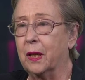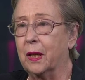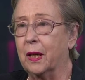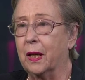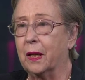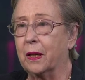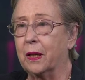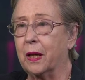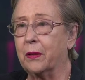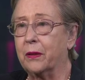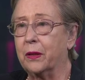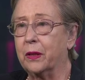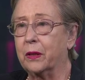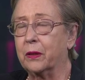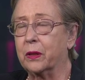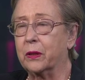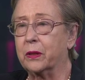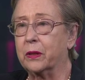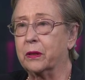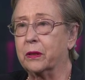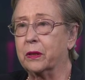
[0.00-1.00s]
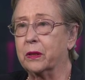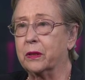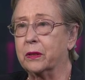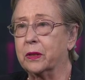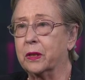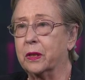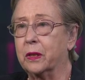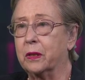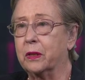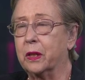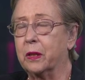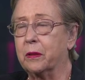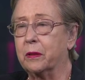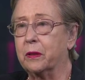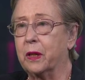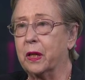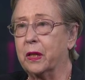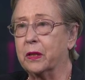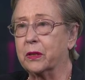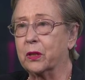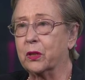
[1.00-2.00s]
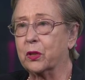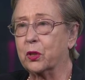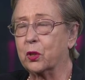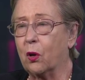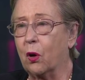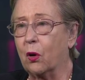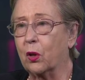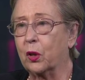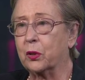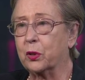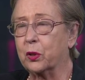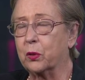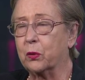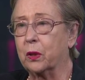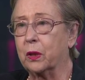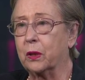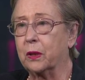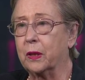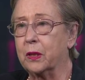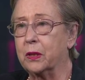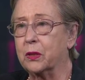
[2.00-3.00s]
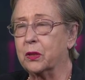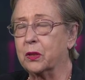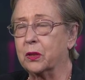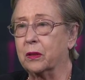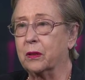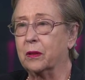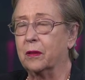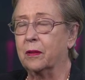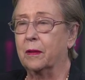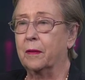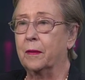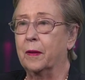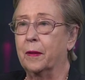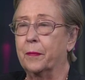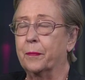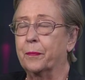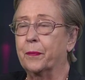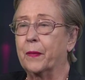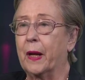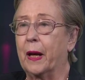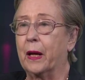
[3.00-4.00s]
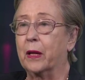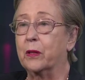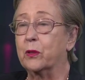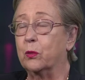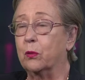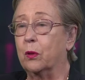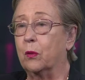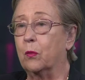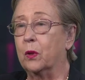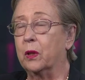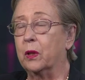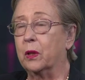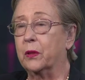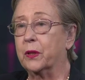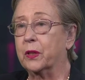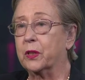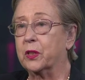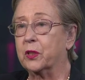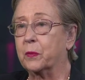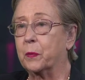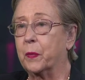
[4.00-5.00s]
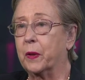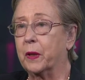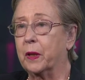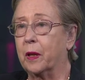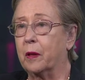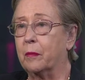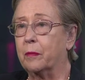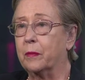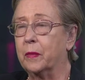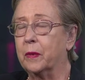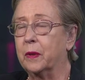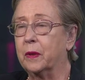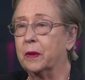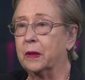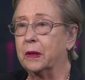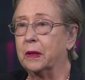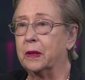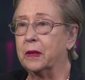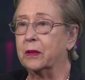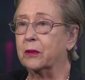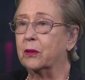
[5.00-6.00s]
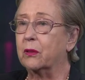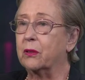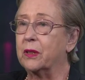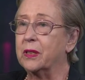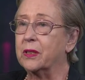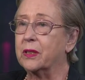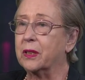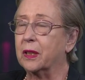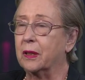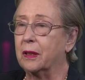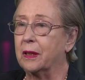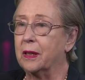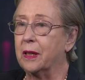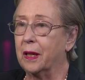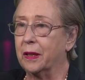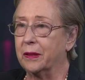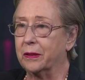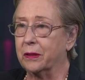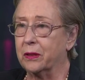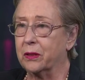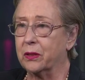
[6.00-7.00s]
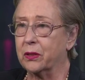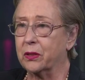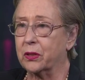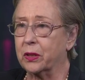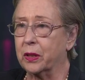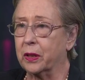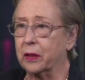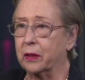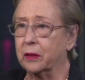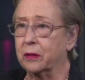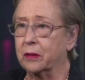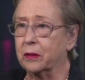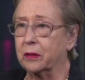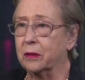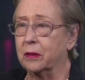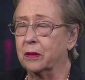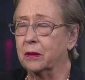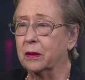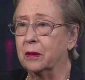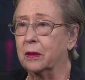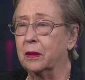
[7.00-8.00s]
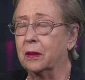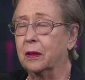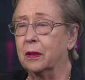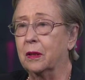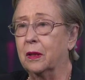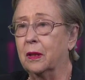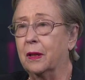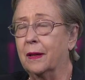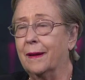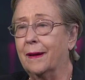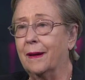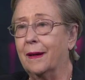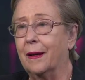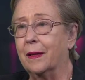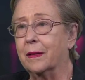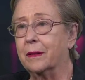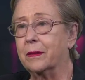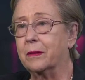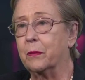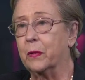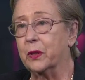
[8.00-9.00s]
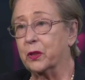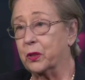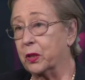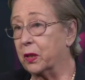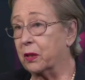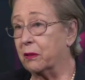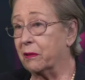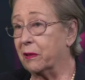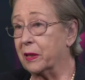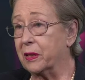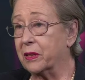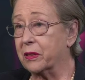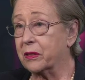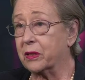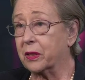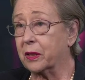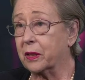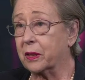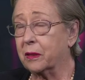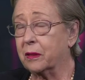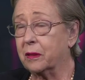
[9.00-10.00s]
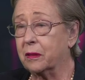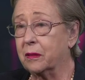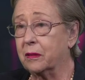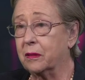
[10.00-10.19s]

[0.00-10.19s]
And I think that it, does, it is a shock to a nation and to a world that has become increasingly hedonistic and materialistic